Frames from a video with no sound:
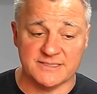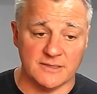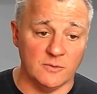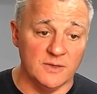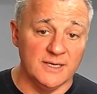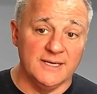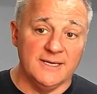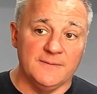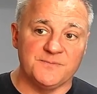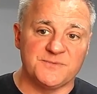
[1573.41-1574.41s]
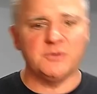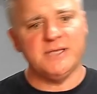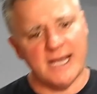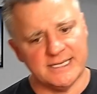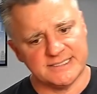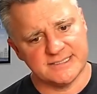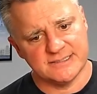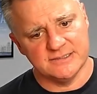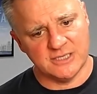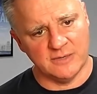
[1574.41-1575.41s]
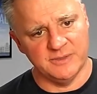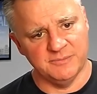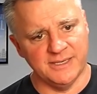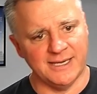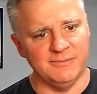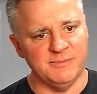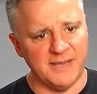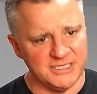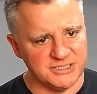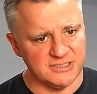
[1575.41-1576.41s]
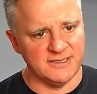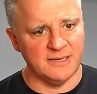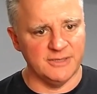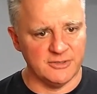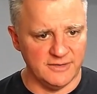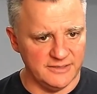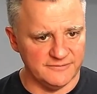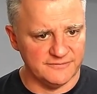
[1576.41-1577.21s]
So yes, Jeremy, but you got to be patient. You got to be creative.